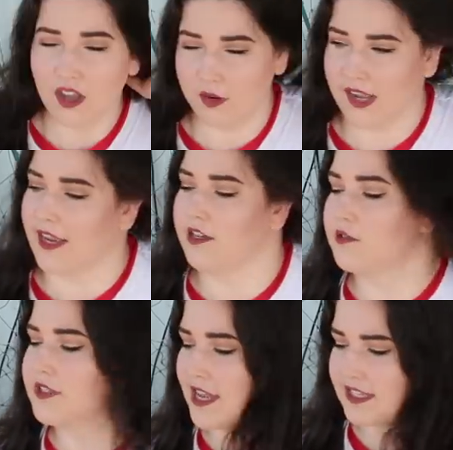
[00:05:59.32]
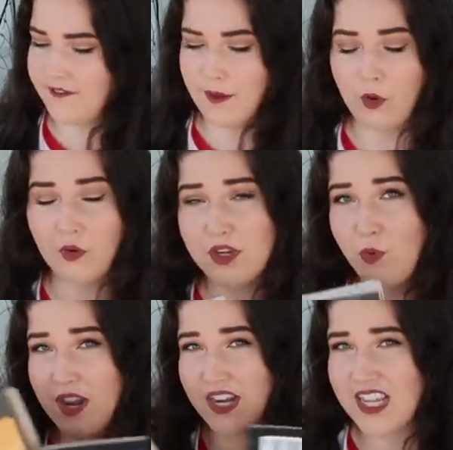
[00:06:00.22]
Okay, new test. If I'm
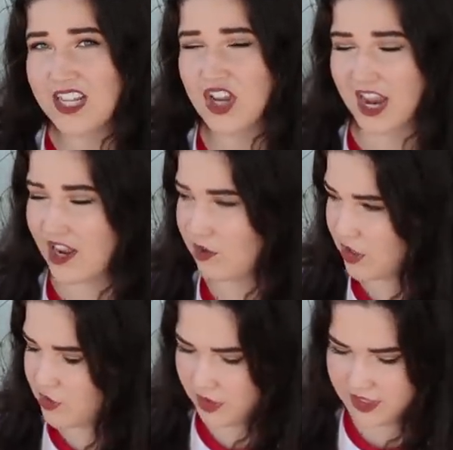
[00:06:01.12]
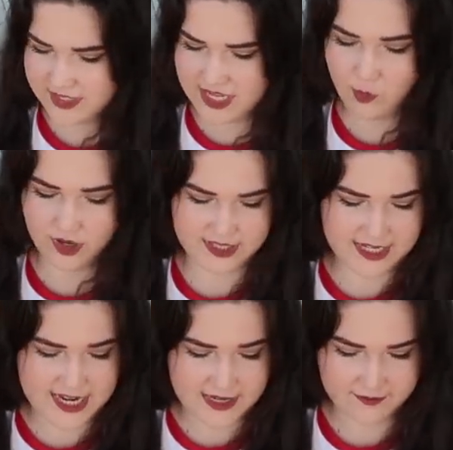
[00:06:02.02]
holding one in each hand, which one does he want
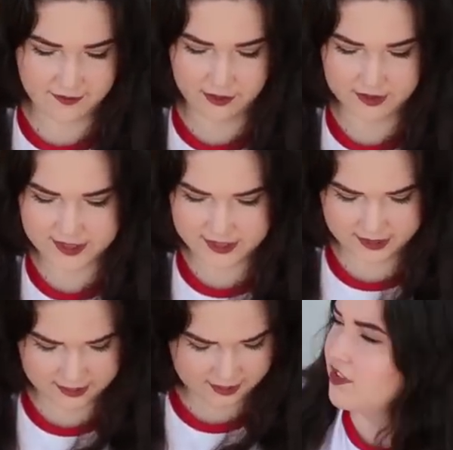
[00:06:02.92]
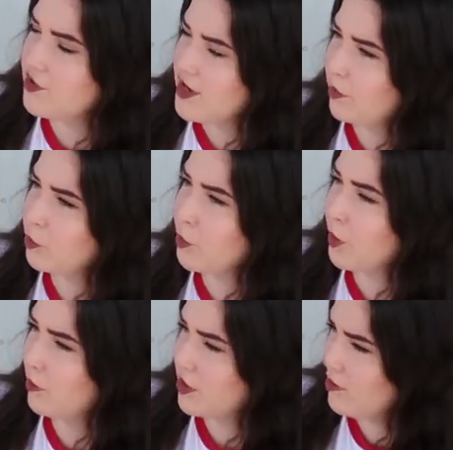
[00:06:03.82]
to eat first? Junior,
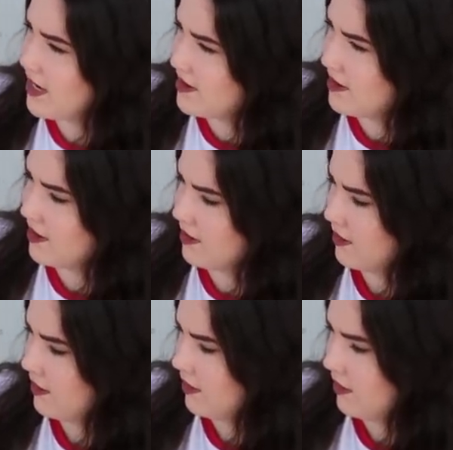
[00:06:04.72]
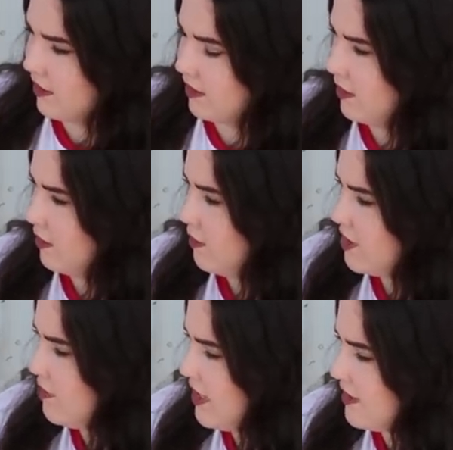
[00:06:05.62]
which one?
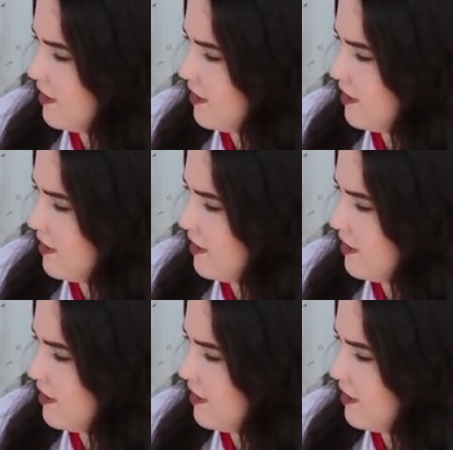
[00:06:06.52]
Which one?